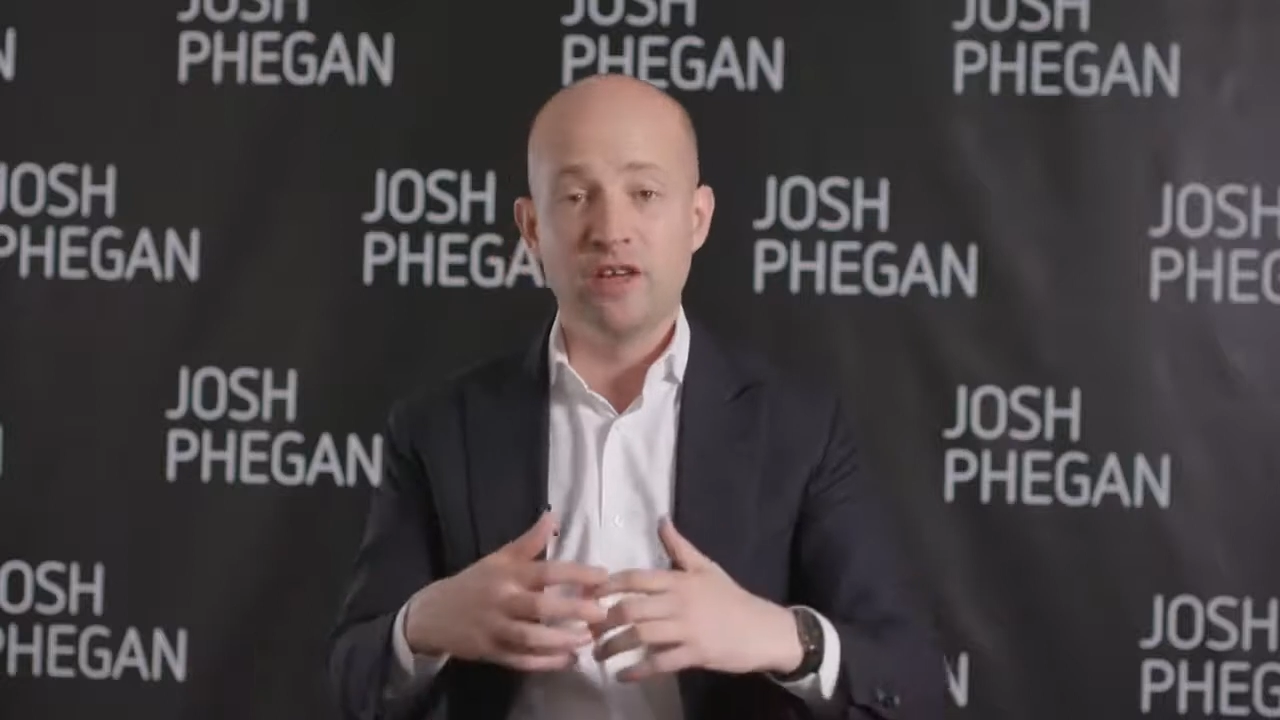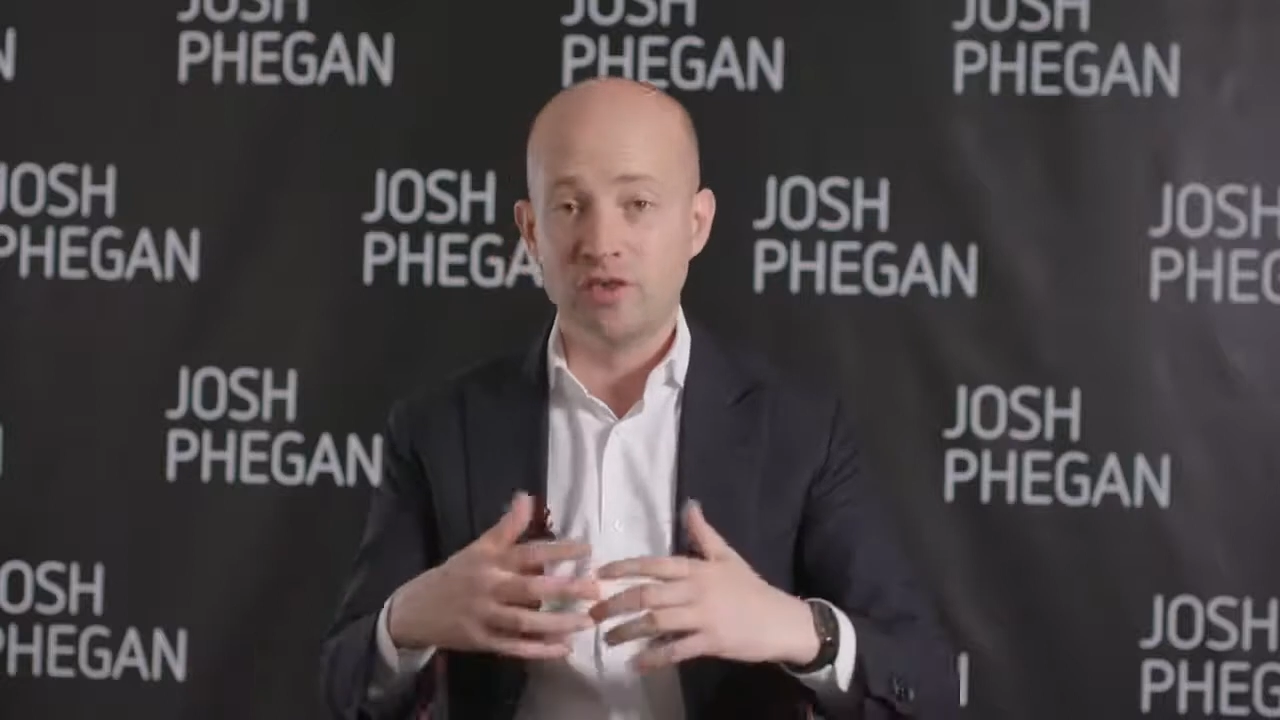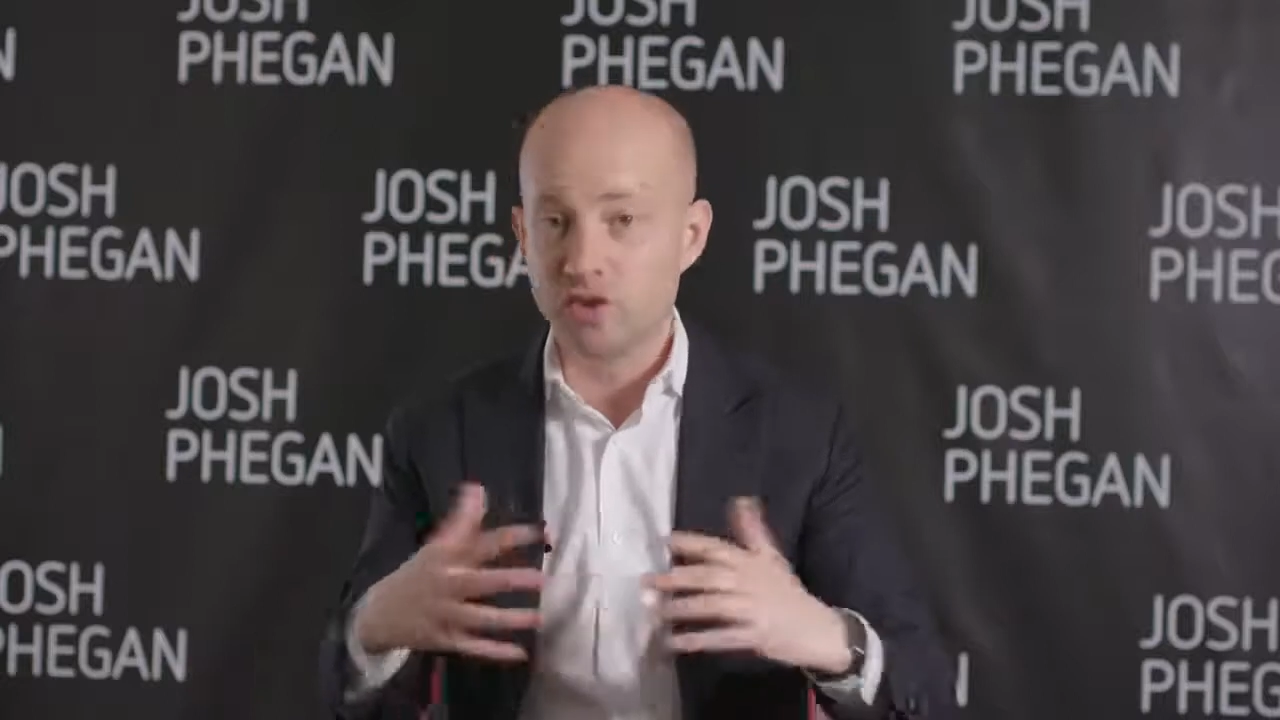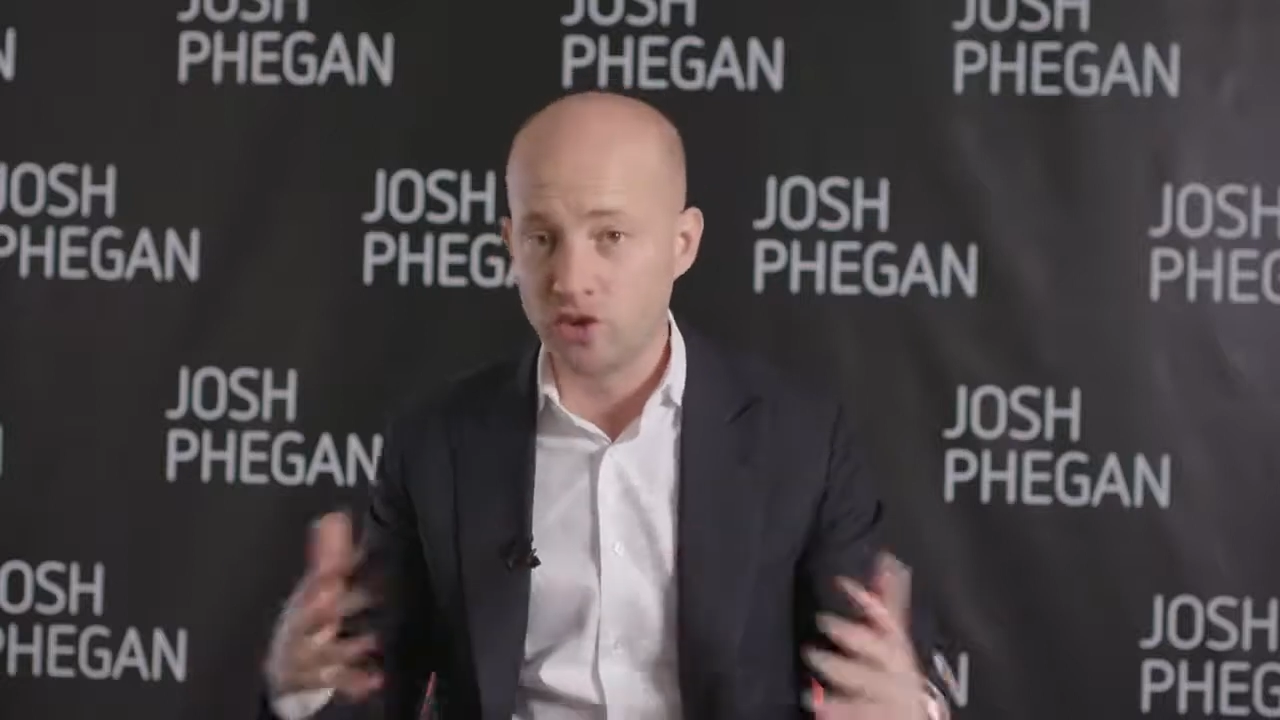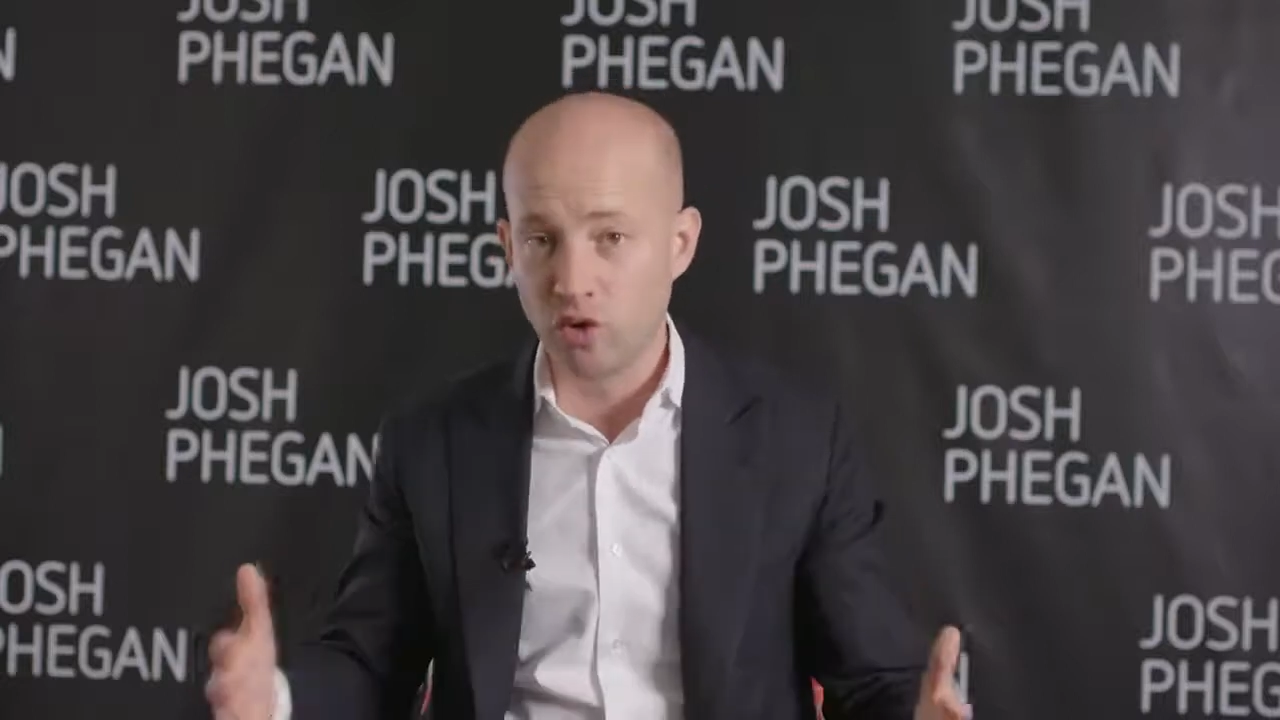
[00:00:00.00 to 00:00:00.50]
the
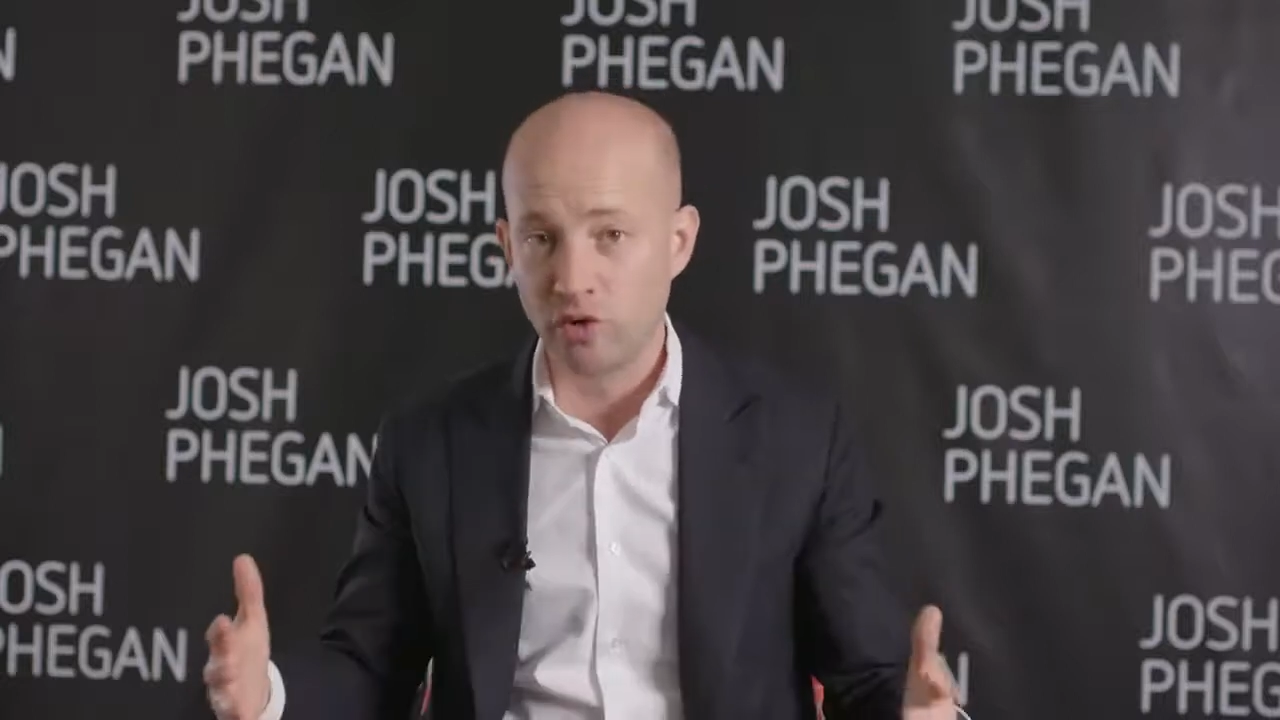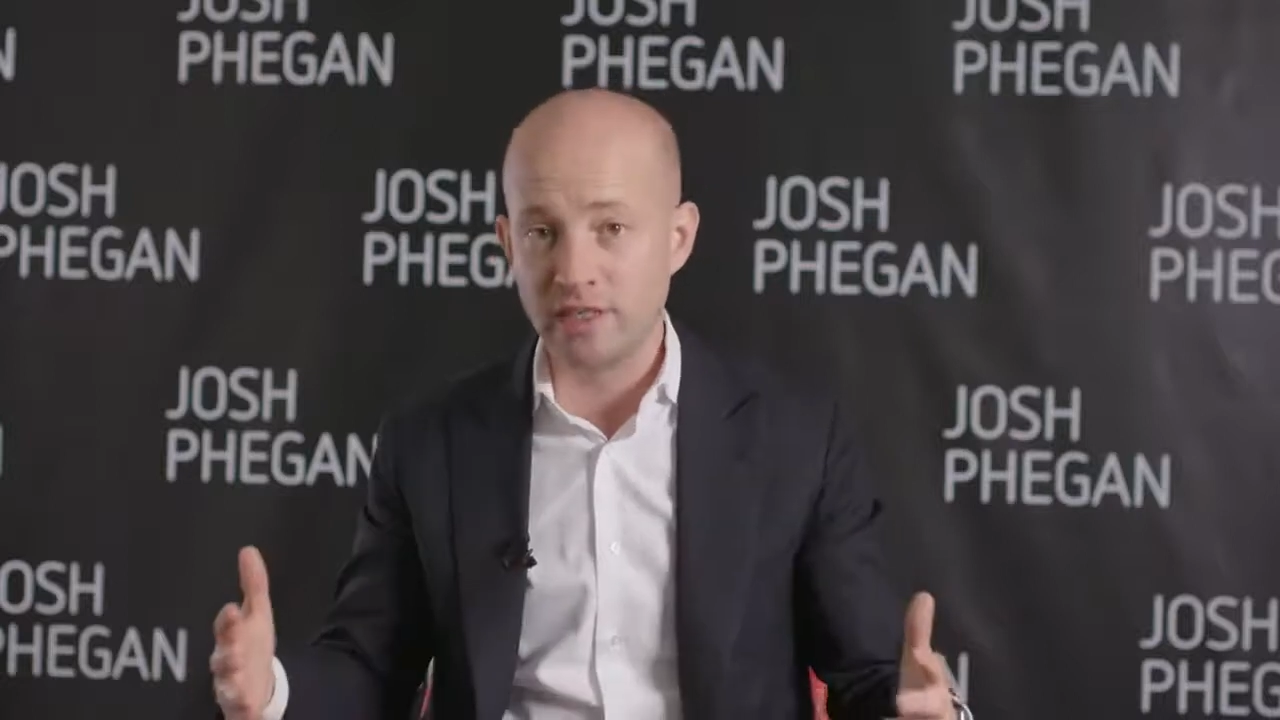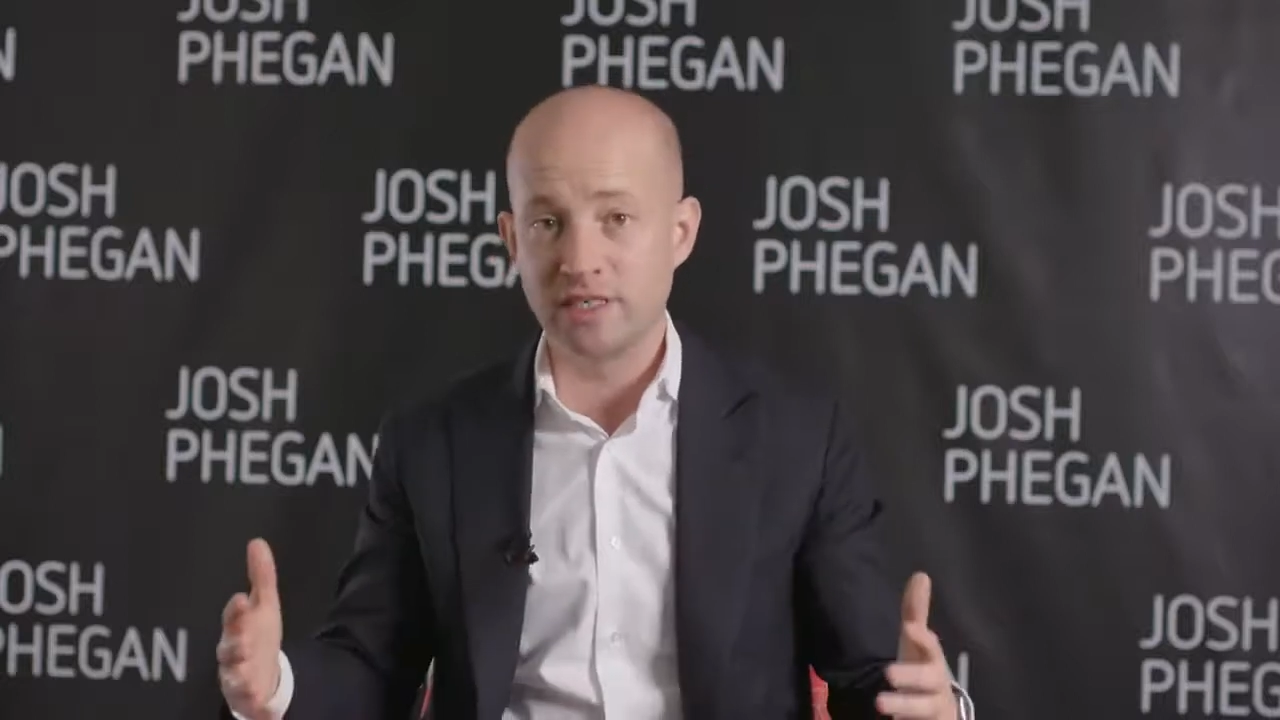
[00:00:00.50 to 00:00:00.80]
stories